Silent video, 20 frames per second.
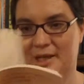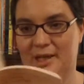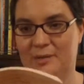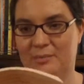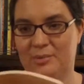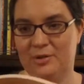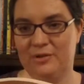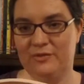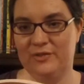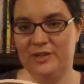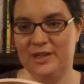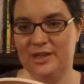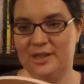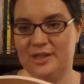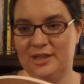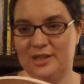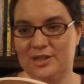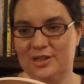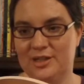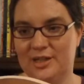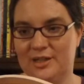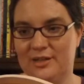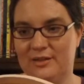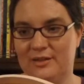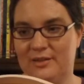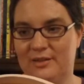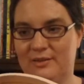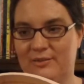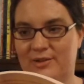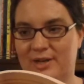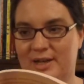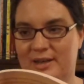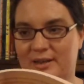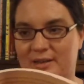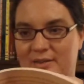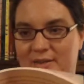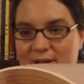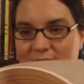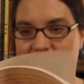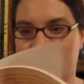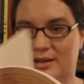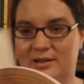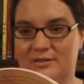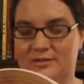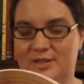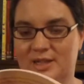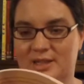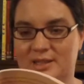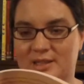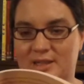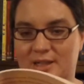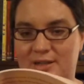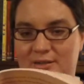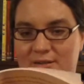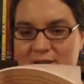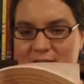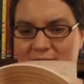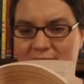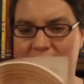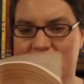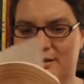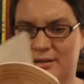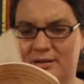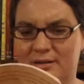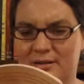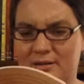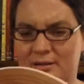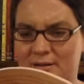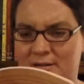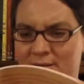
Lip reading: in perfect condition, other than the fact that they tried to underline and